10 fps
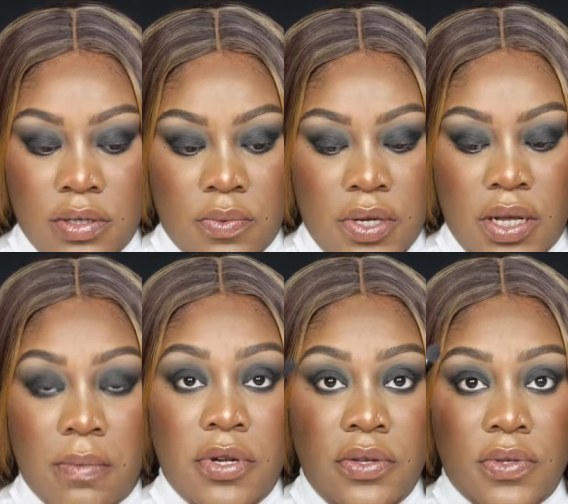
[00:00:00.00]
Sweetie,
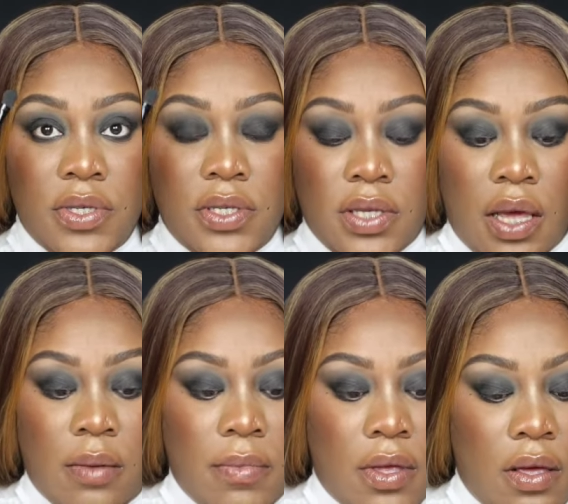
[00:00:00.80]
I'm gonna use the
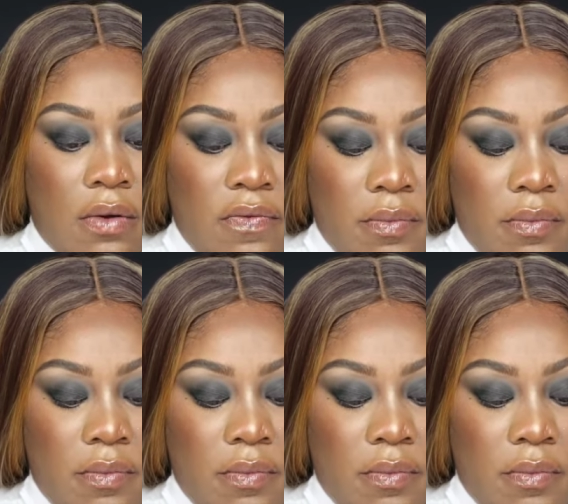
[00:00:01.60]
same e.l.f.